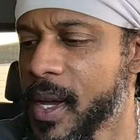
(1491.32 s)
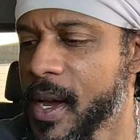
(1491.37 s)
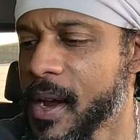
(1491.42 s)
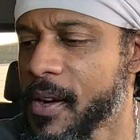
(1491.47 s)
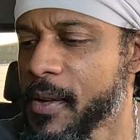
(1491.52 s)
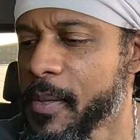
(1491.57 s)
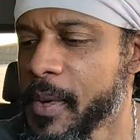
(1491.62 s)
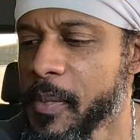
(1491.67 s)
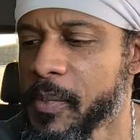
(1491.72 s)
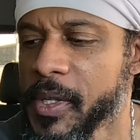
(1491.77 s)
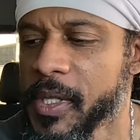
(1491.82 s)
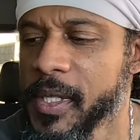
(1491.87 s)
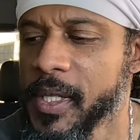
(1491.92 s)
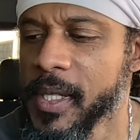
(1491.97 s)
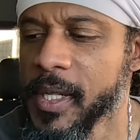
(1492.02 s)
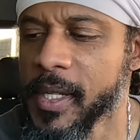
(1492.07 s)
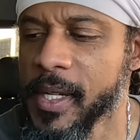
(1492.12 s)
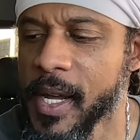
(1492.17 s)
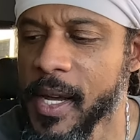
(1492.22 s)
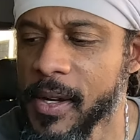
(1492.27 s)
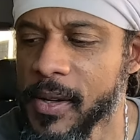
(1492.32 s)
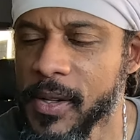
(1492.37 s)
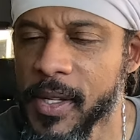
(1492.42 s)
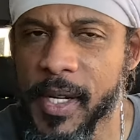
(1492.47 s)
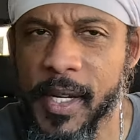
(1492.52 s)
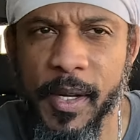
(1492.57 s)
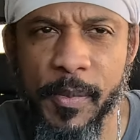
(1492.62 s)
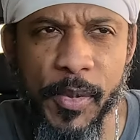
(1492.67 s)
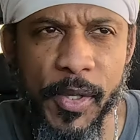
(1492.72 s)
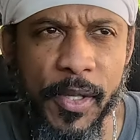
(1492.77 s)
I remember seeing that on
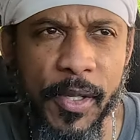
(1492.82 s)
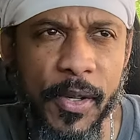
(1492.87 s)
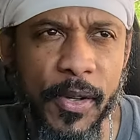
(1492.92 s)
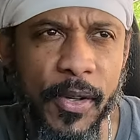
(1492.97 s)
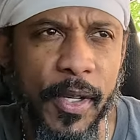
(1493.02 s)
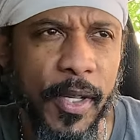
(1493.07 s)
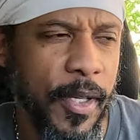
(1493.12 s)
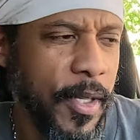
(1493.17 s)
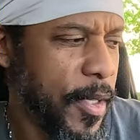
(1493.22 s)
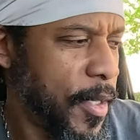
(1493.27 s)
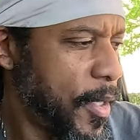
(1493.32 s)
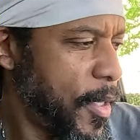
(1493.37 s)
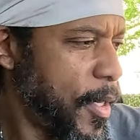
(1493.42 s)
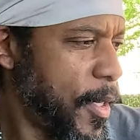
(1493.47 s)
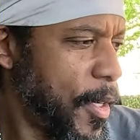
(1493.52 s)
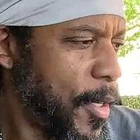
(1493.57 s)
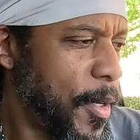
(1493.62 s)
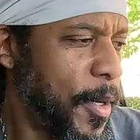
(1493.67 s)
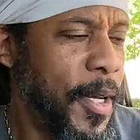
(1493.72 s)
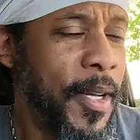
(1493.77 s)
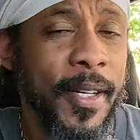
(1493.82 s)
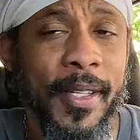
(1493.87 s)
an episode of uh,